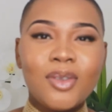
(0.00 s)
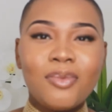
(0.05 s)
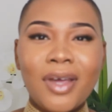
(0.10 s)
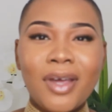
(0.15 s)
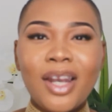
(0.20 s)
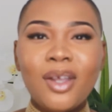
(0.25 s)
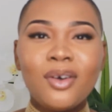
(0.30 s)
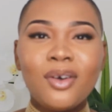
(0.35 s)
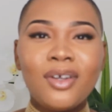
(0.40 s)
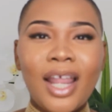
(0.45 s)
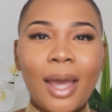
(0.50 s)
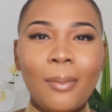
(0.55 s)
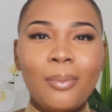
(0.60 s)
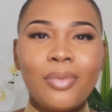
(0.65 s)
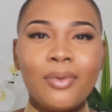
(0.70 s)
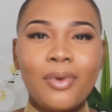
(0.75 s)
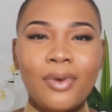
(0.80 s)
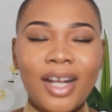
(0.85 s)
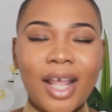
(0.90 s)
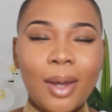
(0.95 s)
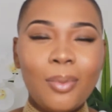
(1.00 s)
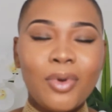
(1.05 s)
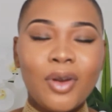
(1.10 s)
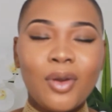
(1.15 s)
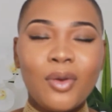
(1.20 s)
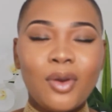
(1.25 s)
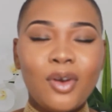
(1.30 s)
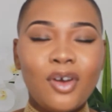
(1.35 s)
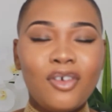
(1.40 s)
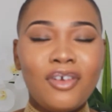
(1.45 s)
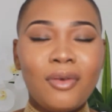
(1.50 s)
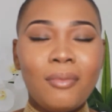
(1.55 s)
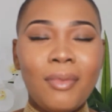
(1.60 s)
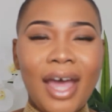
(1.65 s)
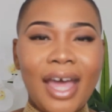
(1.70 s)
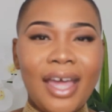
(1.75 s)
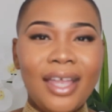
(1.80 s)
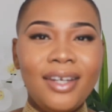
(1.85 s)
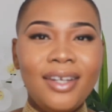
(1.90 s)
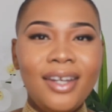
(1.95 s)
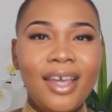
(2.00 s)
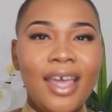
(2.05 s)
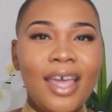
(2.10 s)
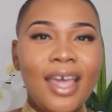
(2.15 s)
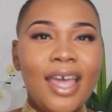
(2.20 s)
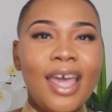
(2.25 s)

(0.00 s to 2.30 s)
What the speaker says: with my little leprechaun of a man.